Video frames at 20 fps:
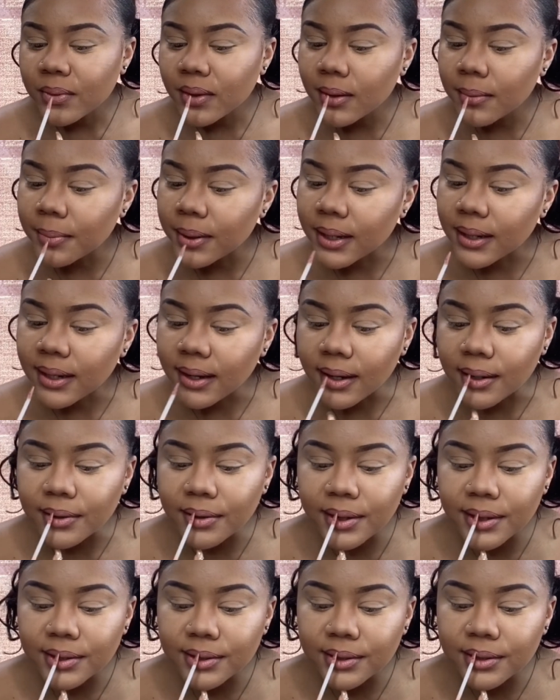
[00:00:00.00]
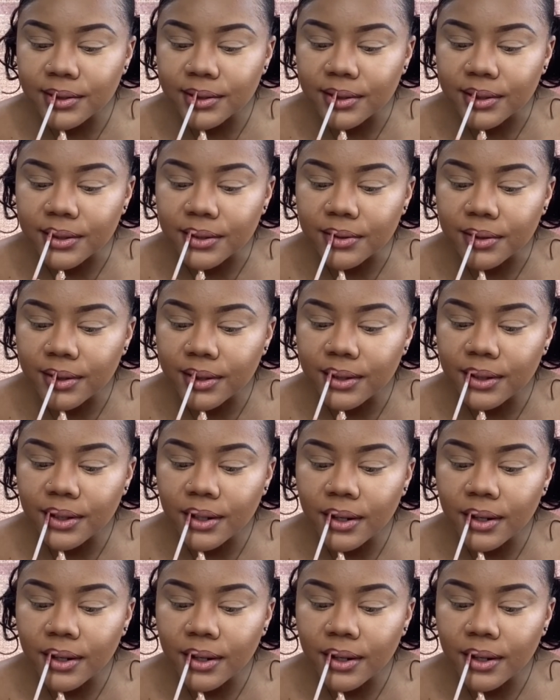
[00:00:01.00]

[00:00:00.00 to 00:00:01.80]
But yeah, you guys chose this one.